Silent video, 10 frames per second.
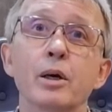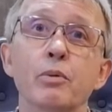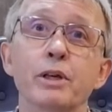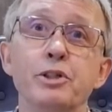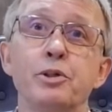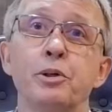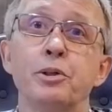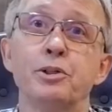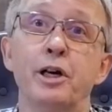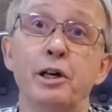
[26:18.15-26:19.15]
which
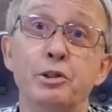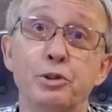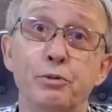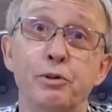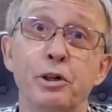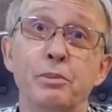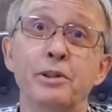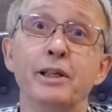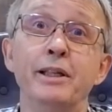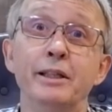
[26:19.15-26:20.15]
caused ice to form on
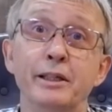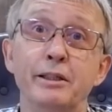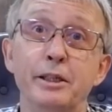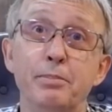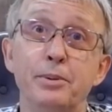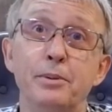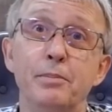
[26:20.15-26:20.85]
the inlet lip.